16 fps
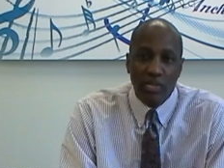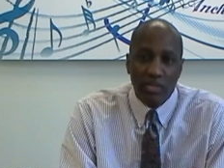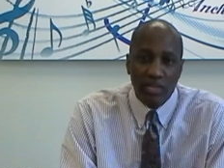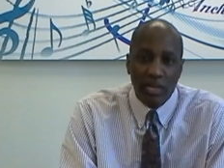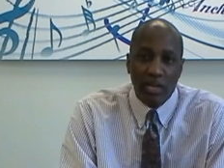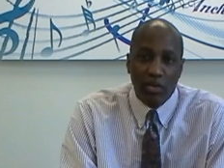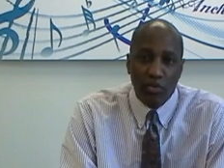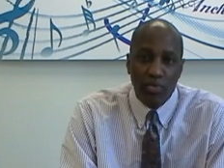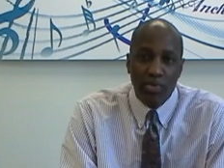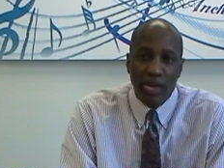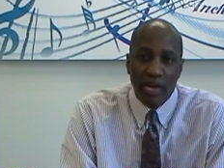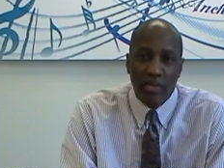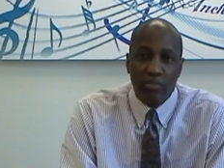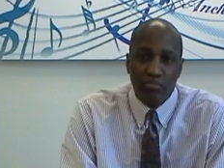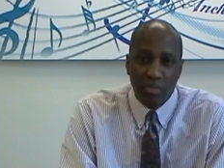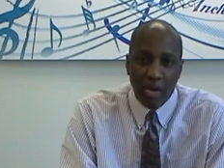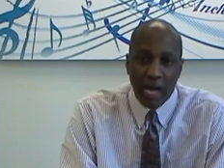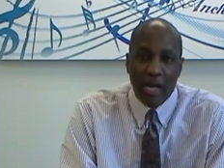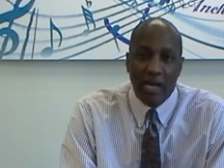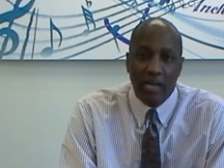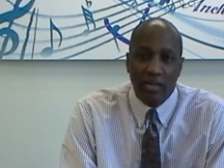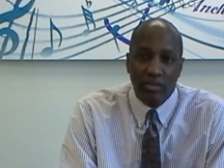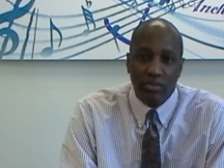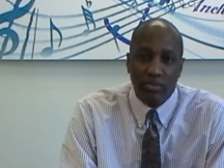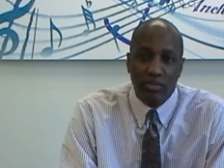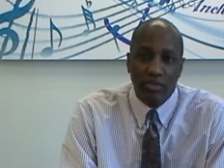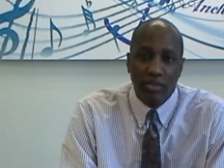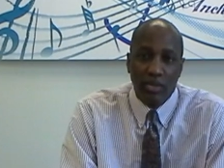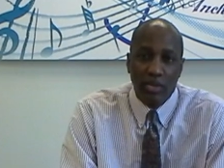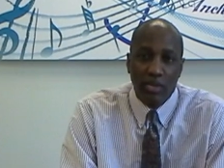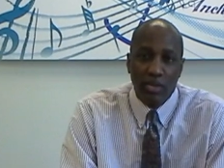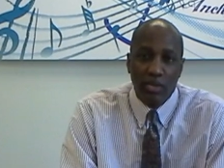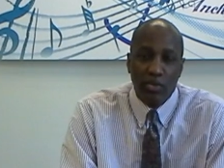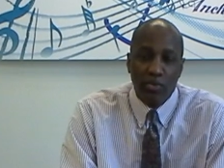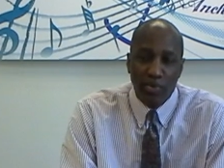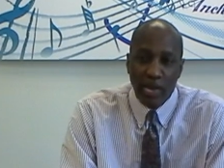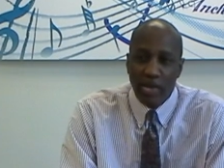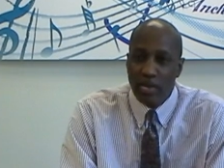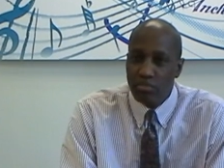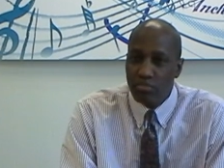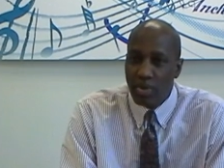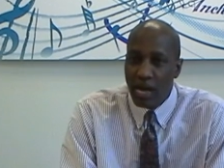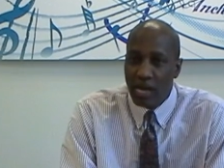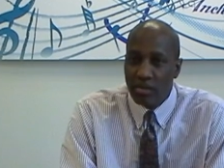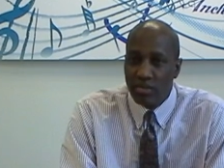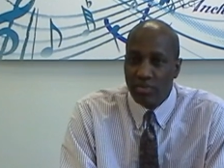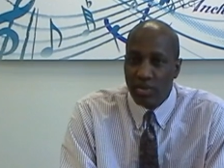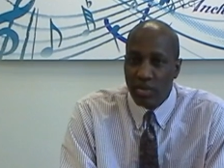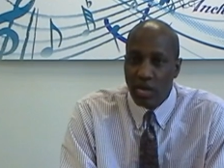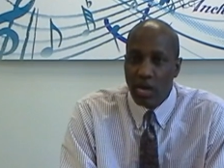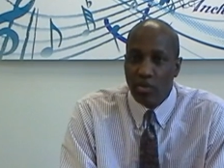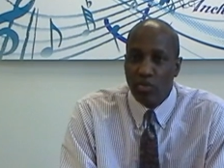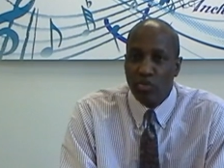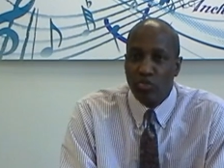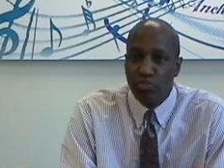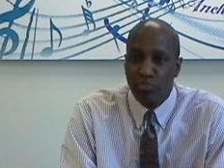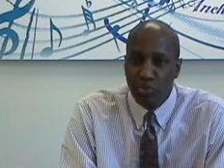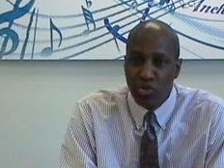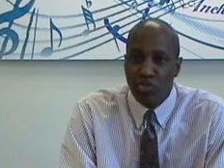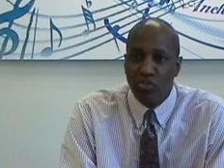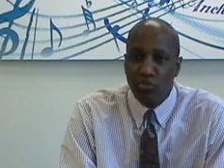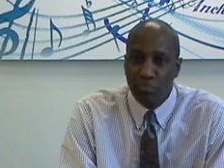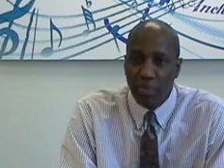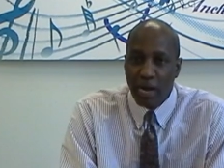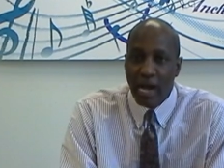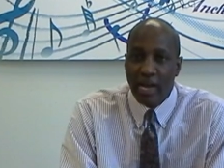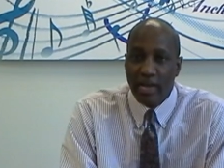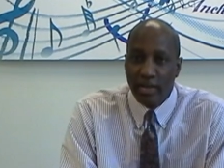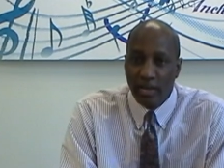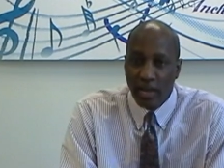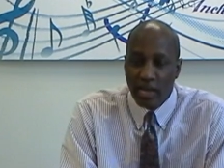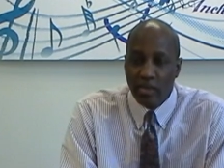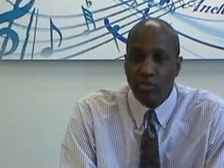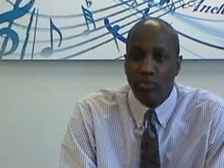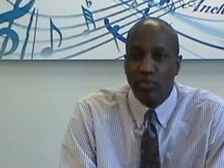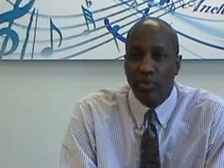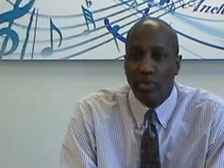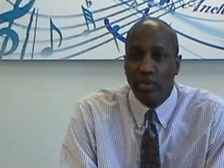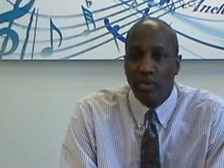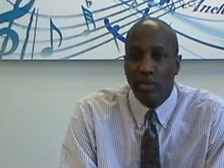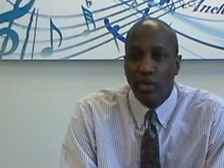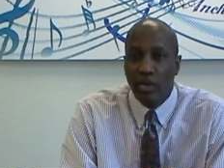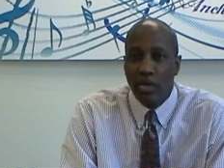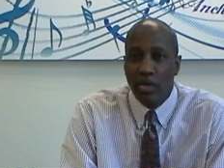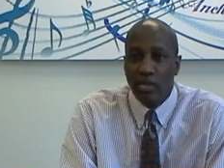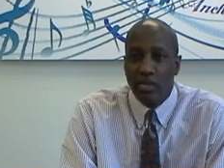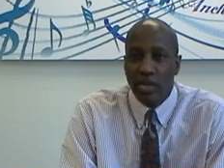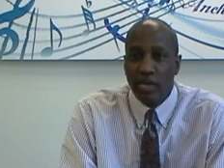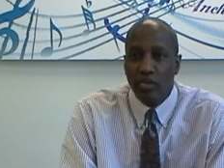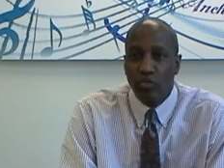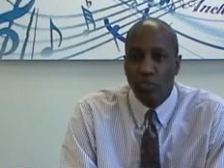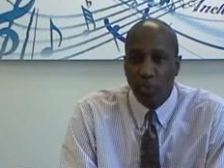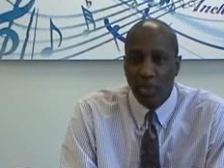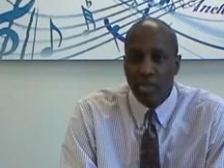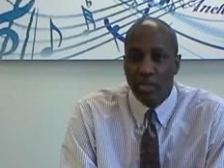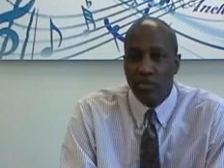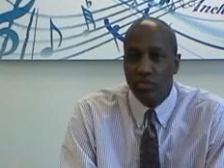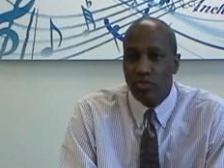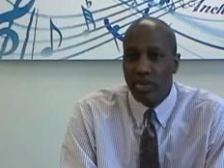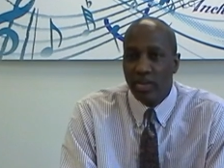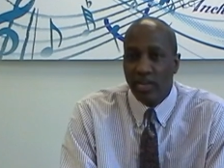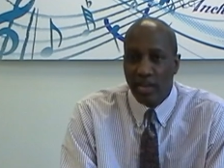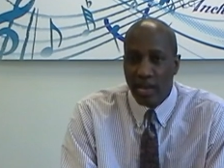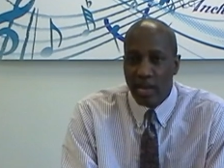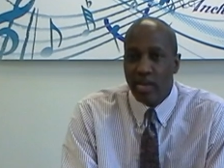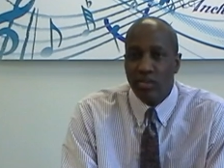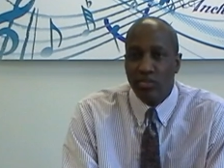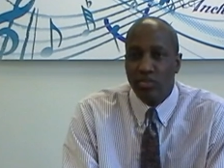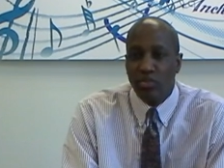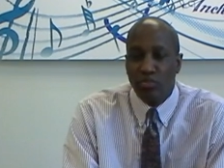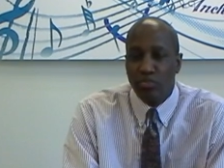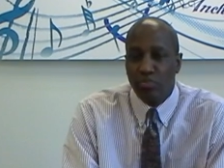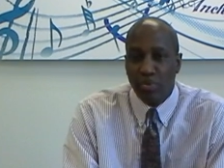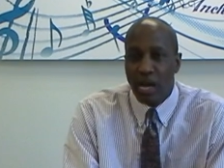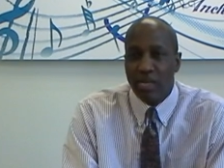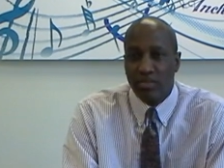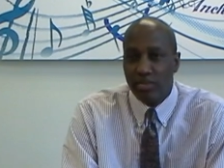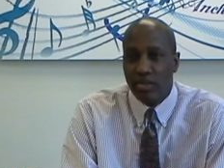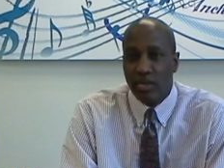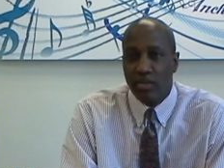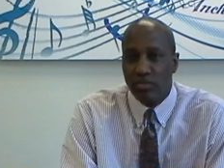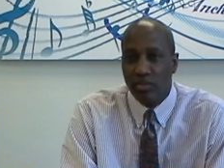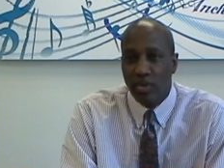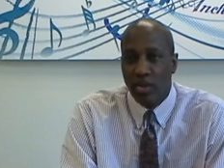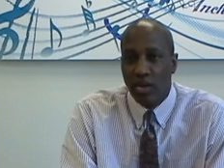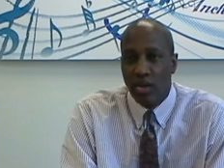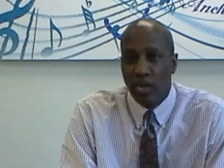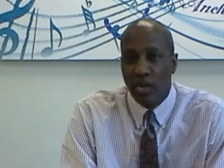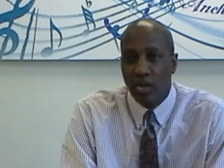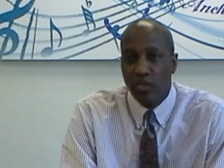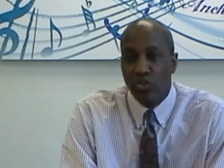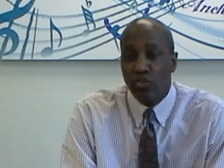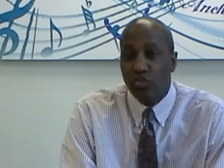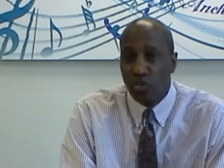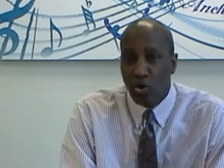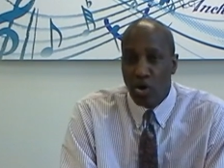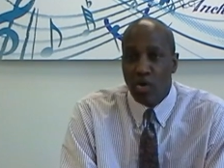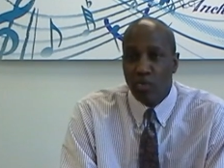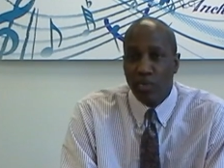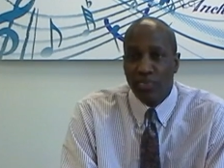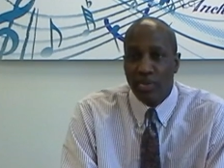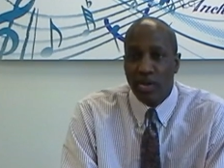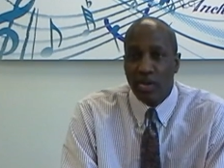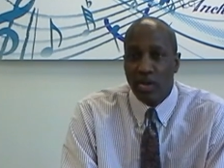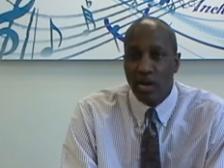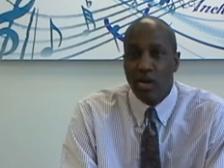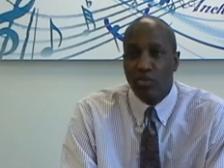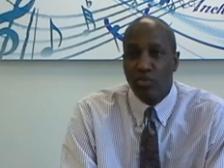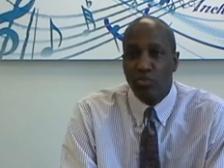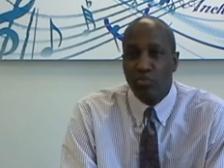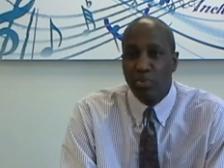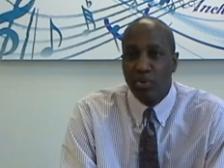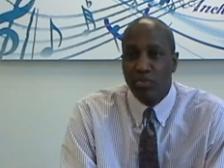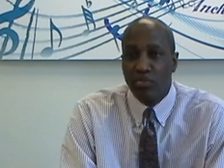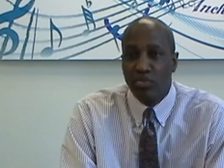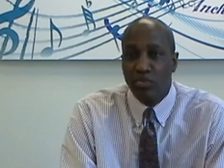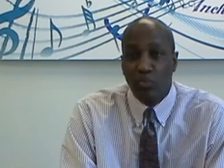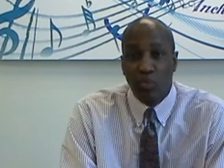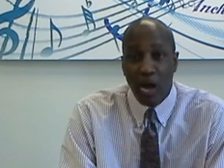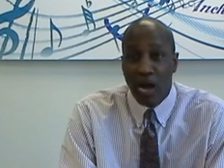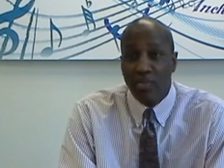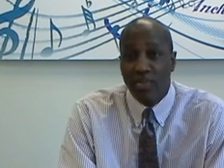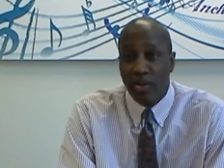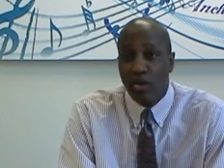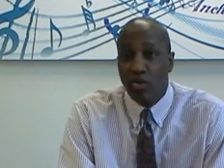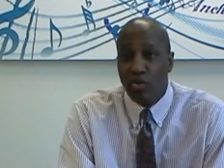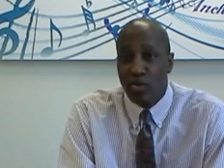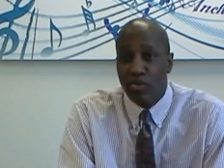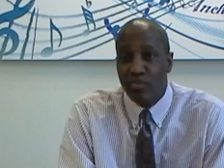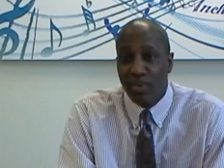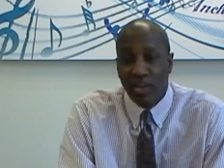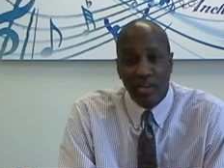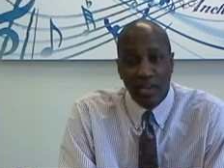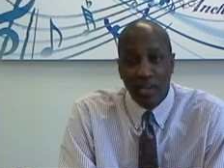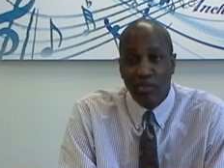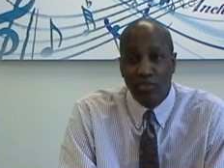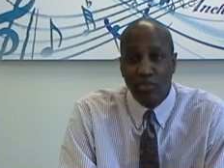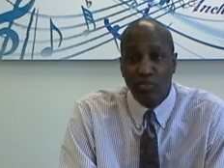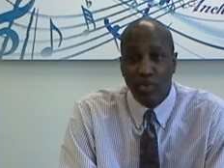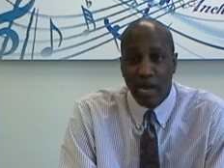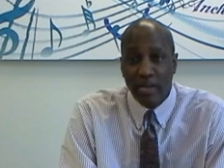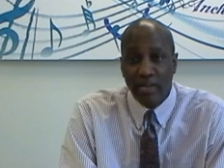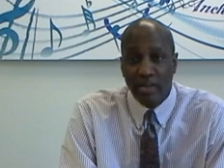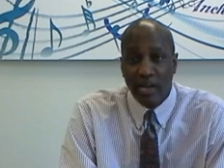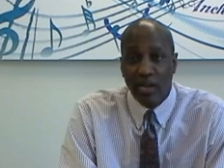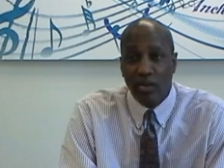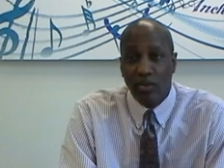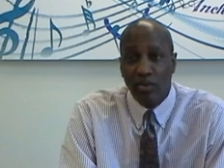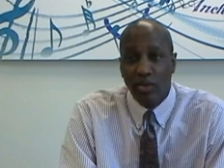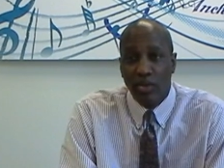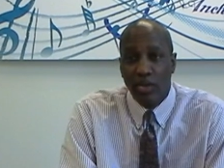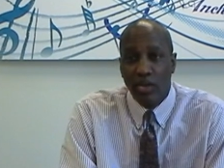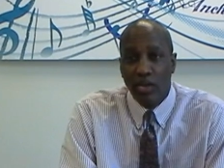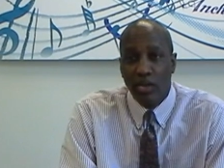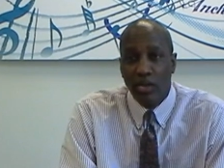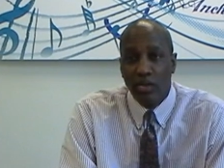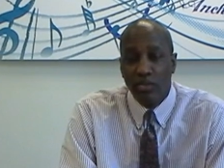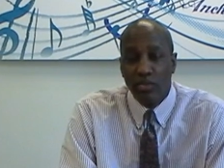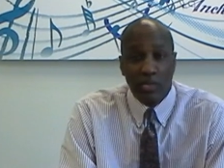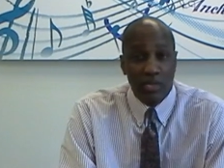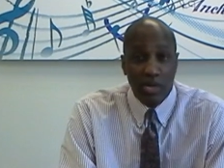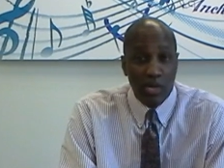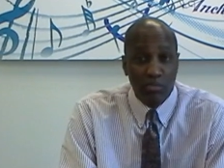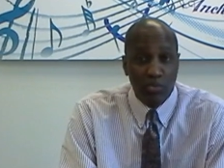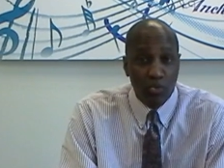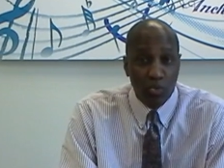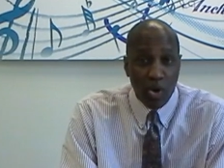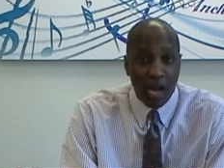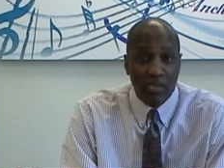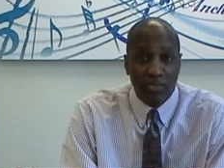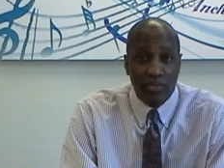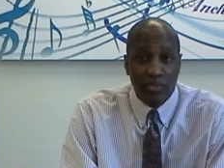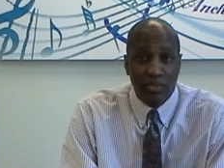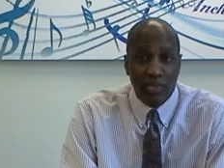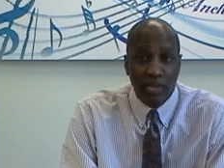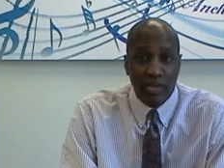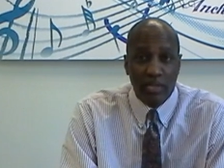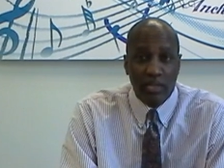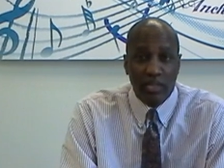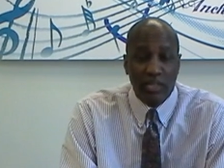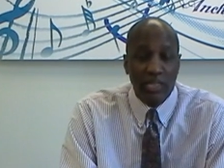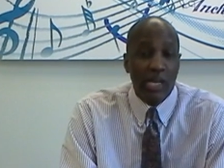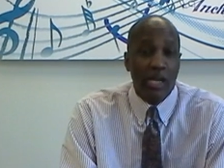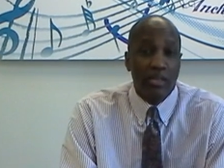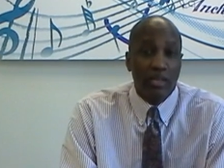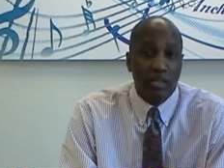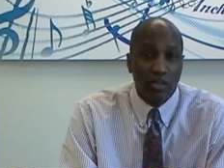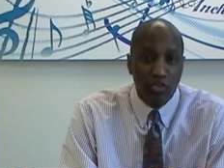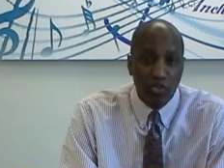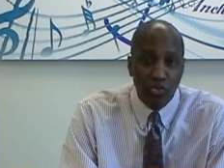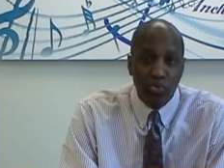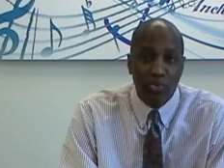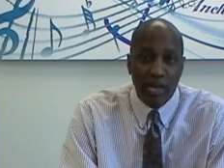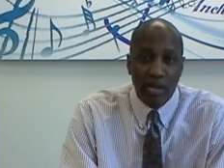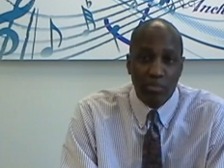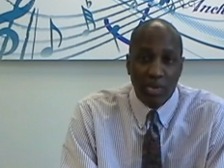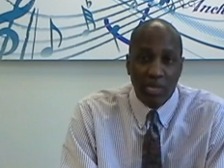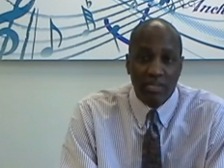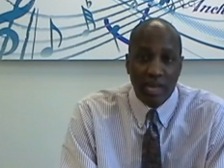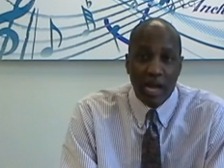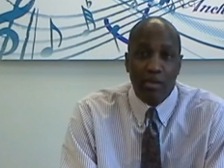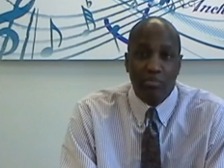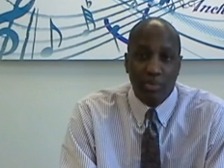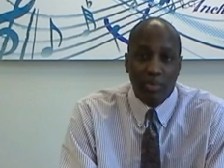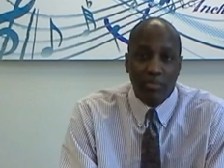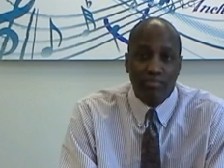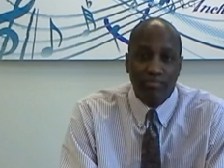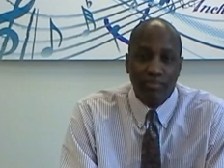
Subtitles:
to take creative minds of Congress, pushed by an electorate that is willing to engage this process, to talk with their congresspersons while they are on vacation right now, to come to Washington and declare that a new day must happen.